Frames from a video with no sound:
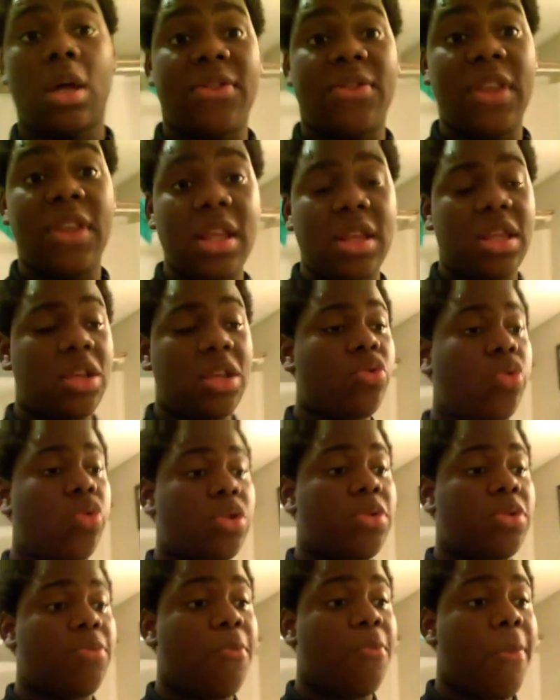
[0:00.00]
th- this
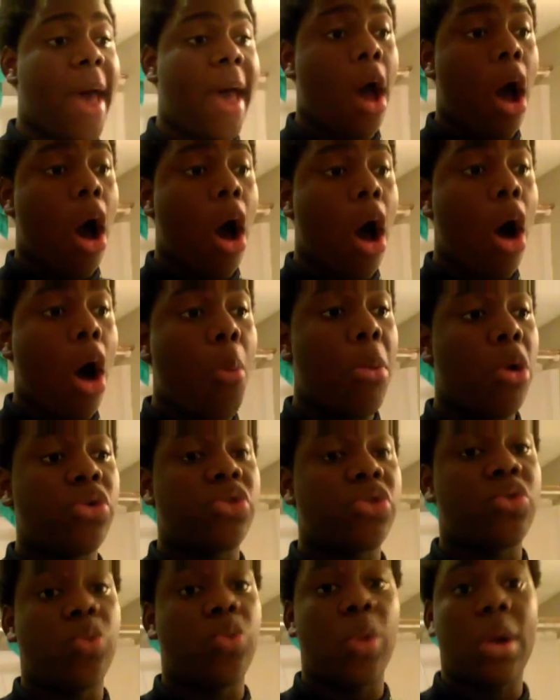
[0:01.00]
was
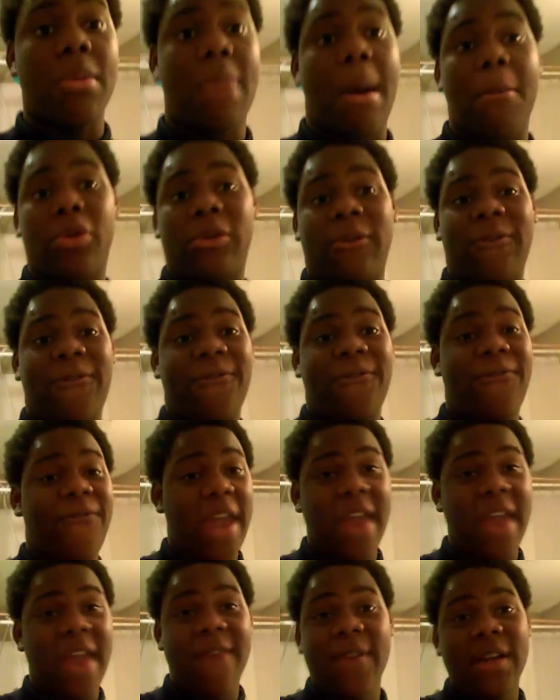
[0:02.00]
almost one of my most
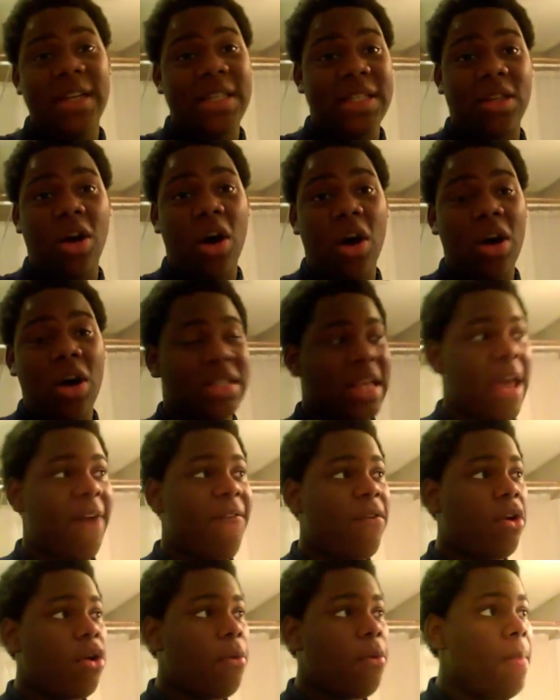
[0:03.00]
favorite songs
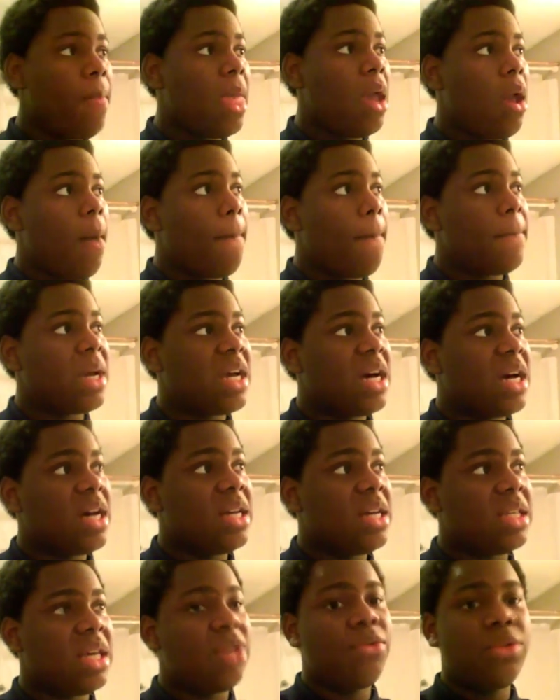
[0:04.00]
ever
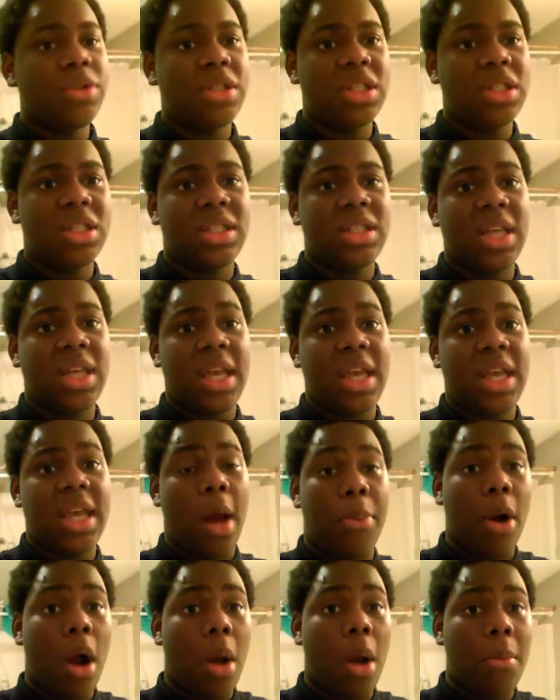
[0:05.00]
because it was just saying a
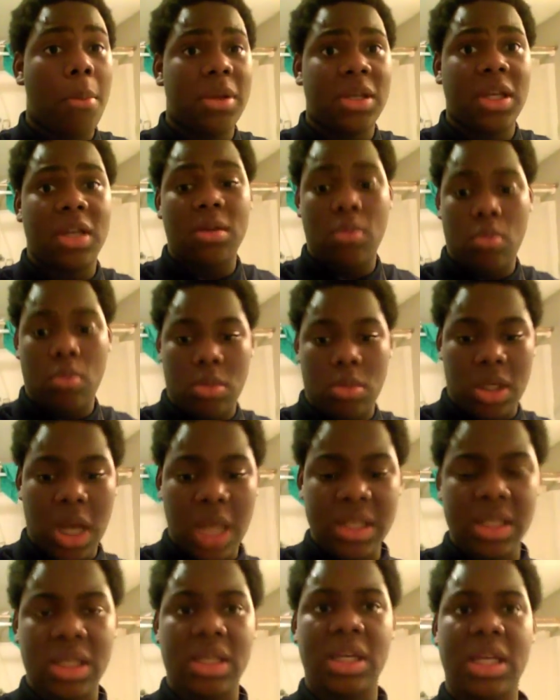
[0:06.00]
promise that
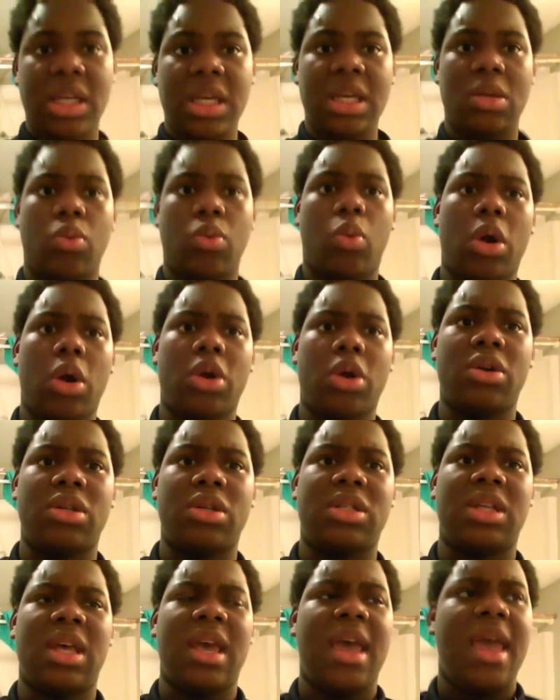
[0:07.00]
doesn't need
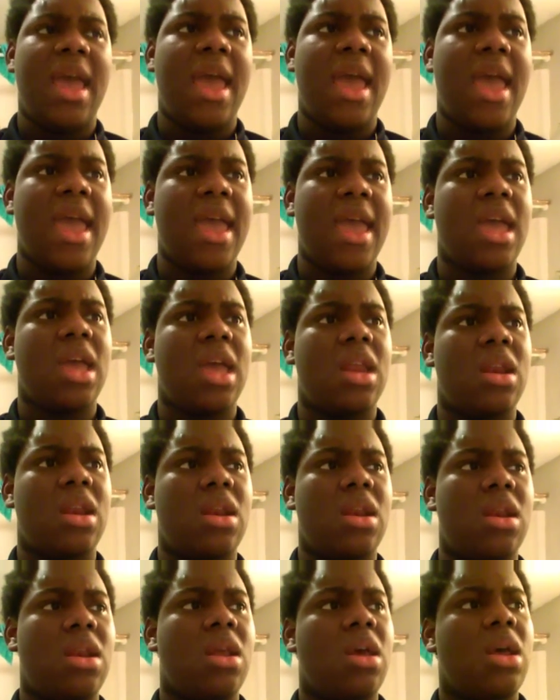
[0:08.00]
words.
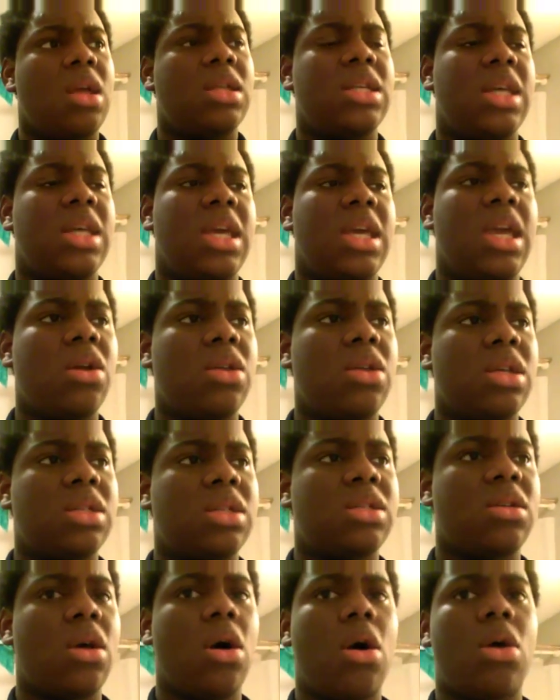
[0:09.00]
And to hear the
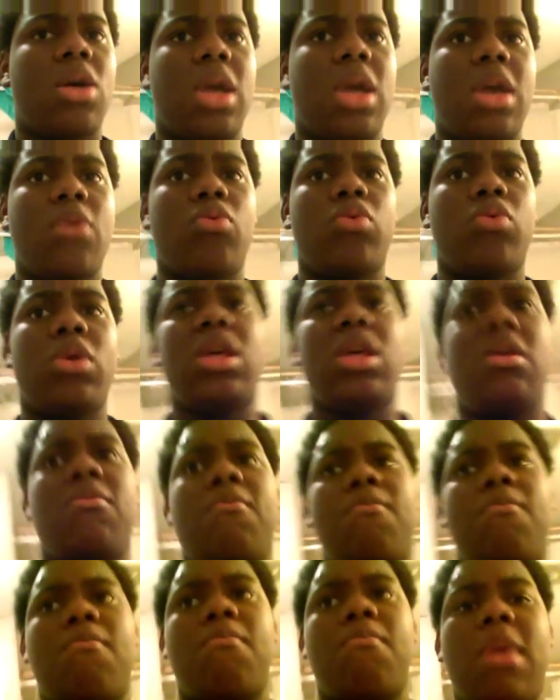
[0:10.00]
song, it really
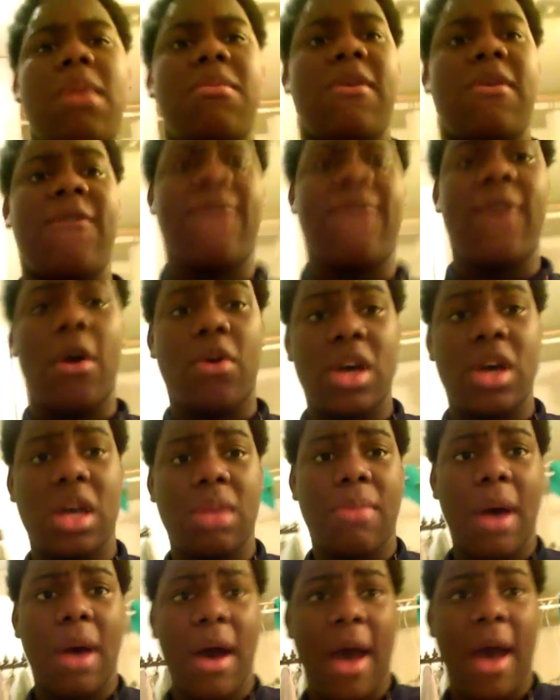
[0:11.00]
made me feel good
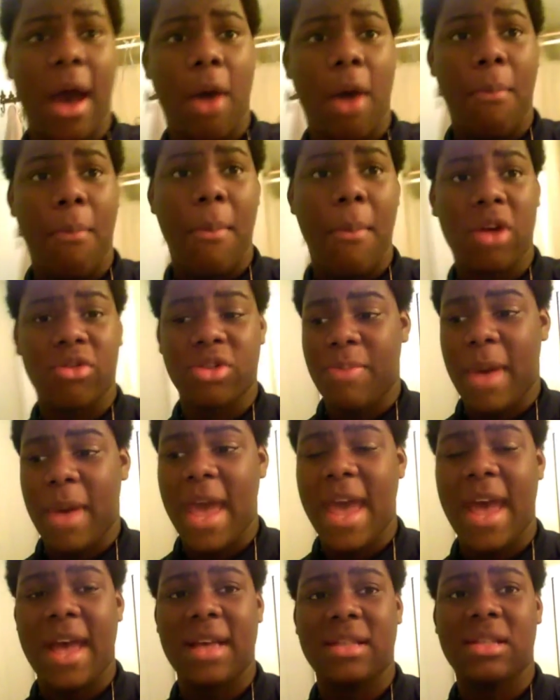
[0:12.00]
about how Madara's
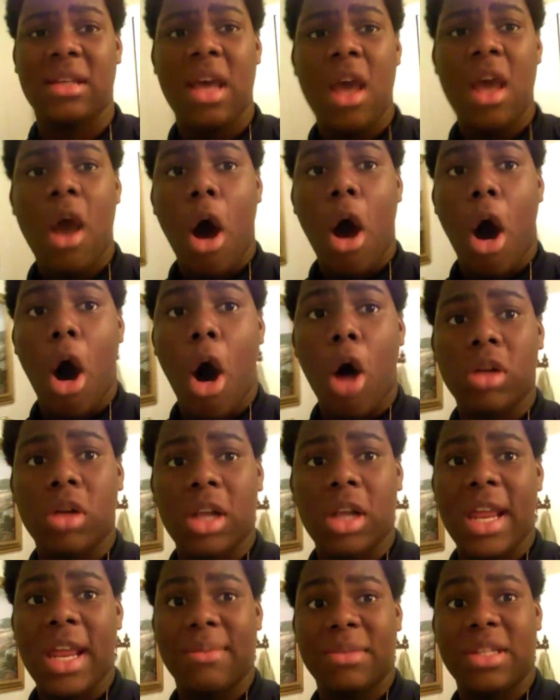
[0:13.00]
past all
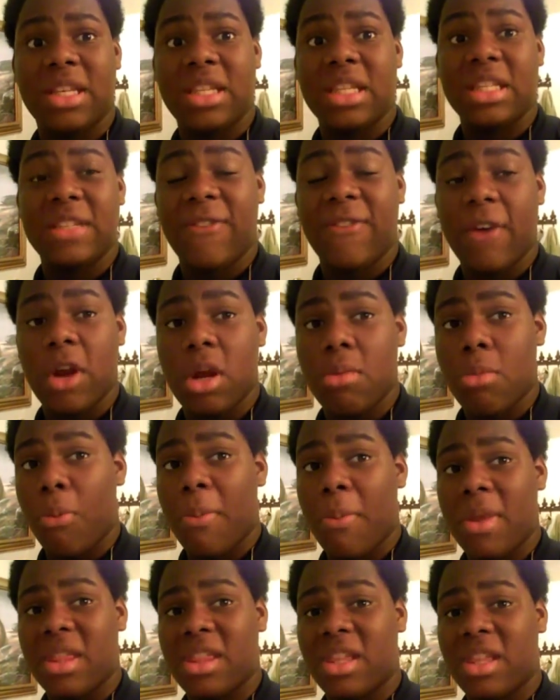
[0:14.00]
led up to this very
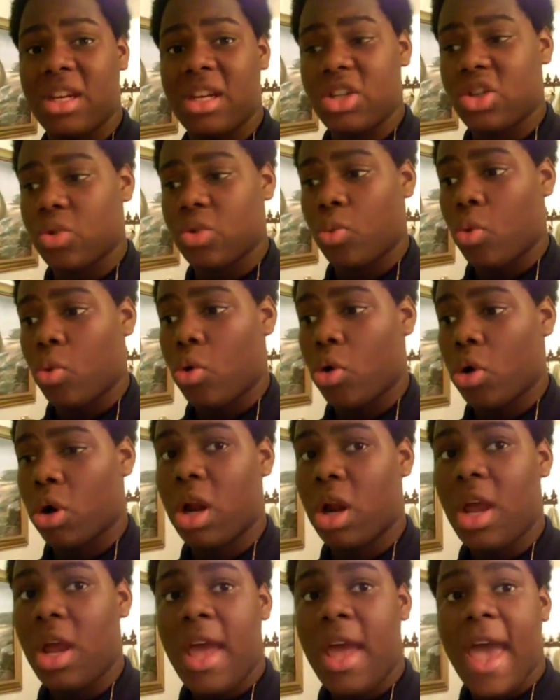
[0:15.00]
moment, the Ninja
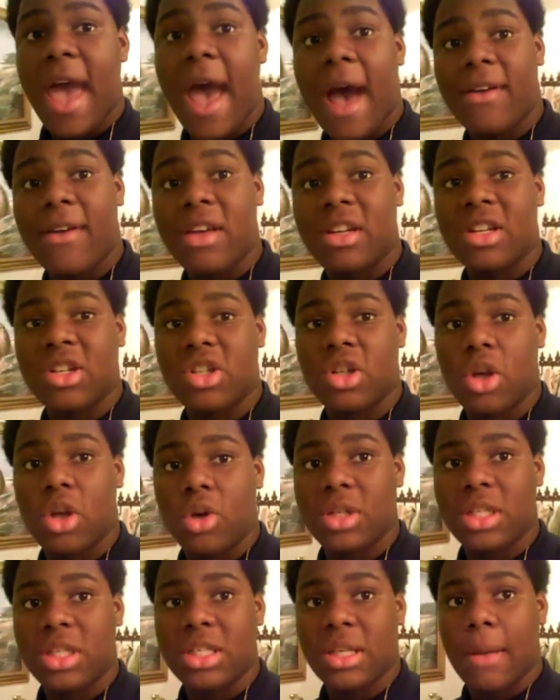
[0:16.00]
War, and how he just
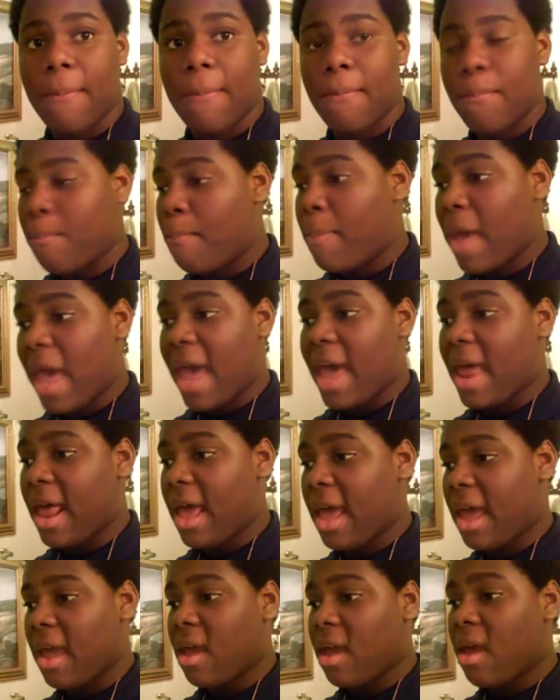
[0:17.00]
shows he's a
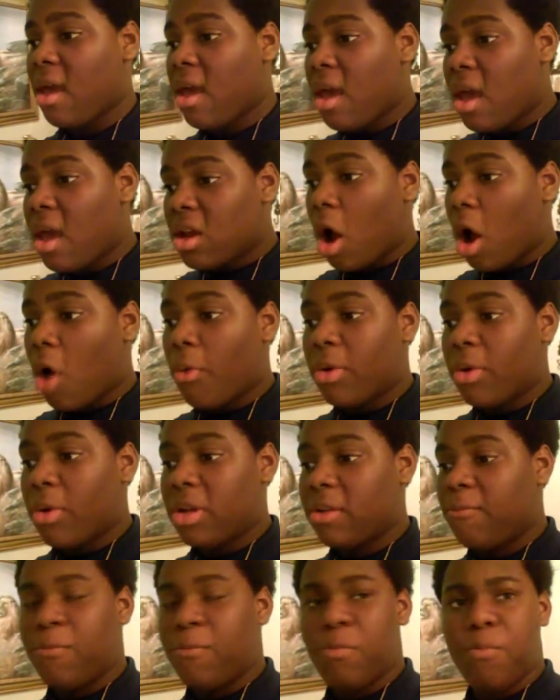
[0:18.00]
bag, always
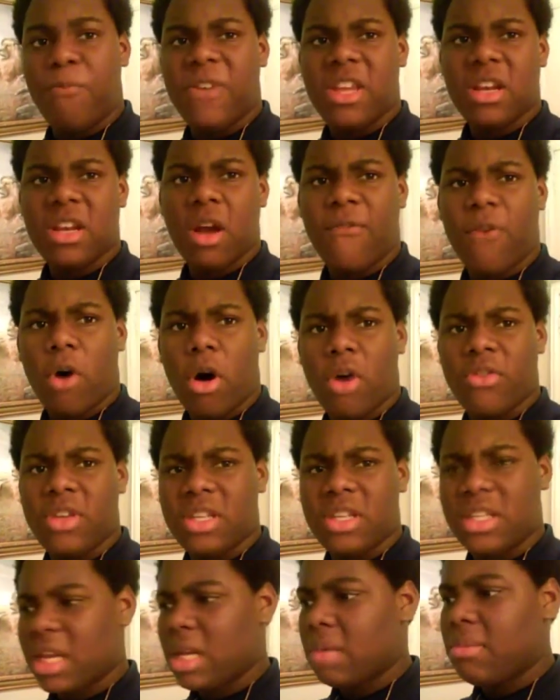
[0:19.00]
feeding off all
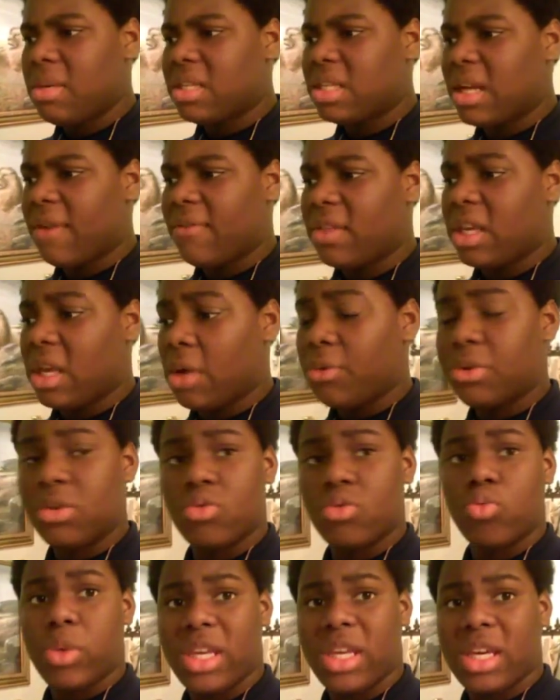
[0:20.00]
these enemies and everything. It
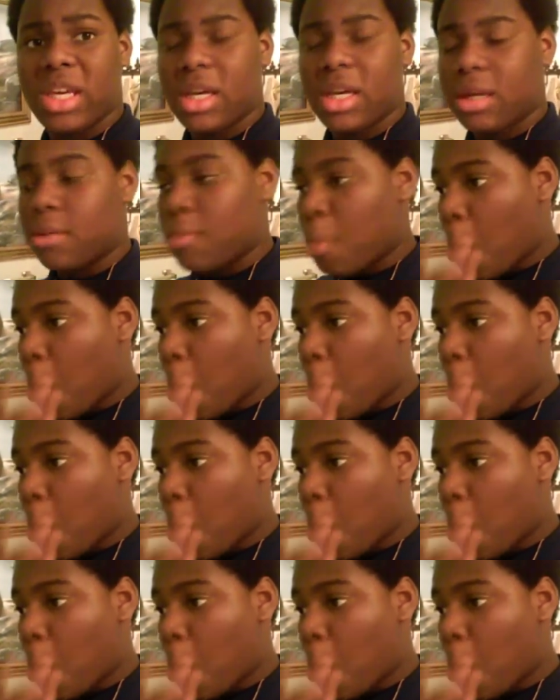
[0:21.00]
was really good.